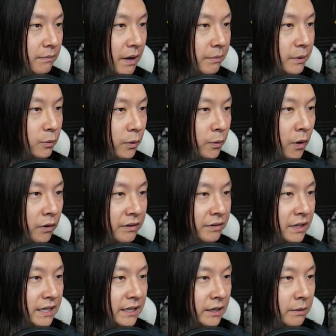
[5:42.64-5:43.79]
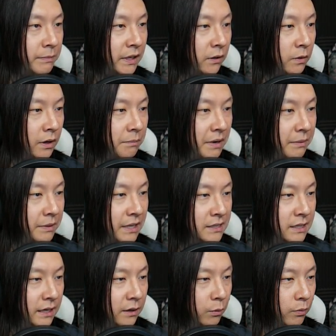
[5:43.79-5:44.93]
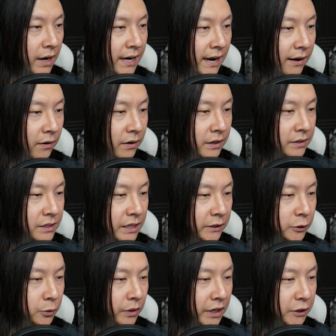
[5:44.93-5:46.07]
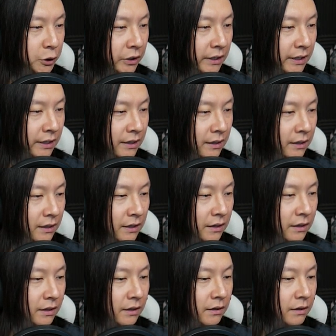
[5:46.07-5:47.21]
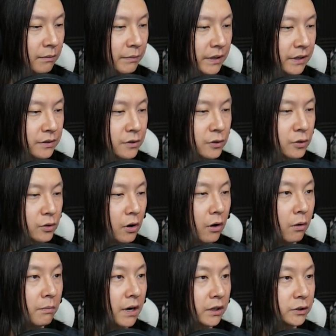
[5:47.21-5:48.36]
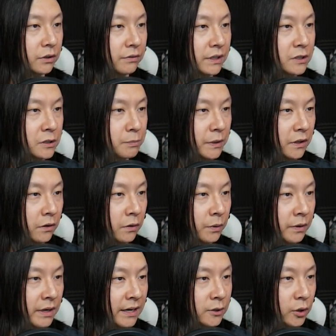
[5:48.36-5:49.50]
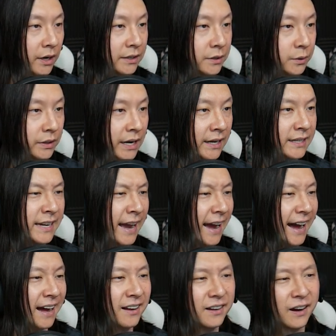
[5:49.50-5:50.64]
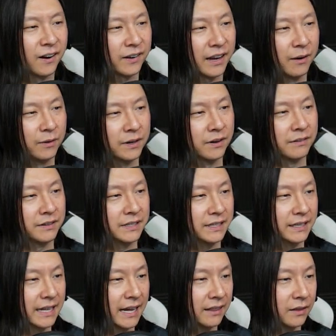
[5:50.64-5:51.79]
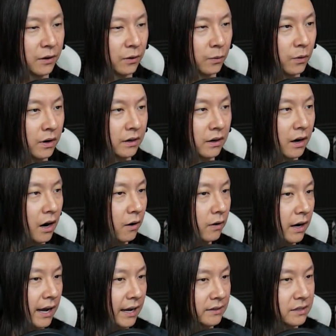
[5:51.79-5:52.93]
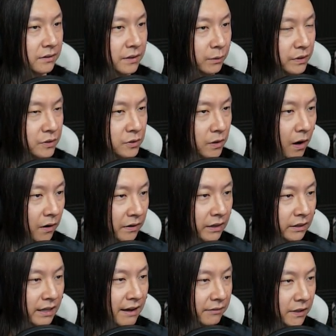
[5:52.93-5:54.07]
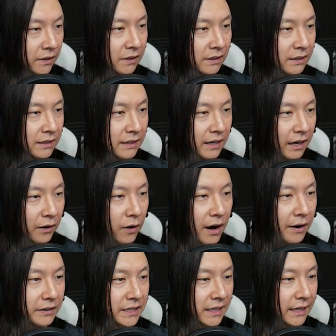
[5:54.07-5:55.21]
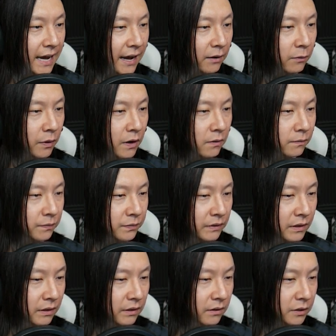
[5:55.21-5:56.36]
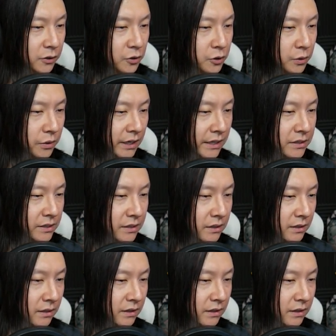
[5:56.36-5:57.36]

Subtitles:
Maybe we won't even need the middle one. Maybe that's like a red herring situation. Because so much of it spilled when I tried to do that. Yeah, okay, we don't even need that third one. Oh, I accidentally restarted the level. I don't know how I did that. Well, I'll just do this.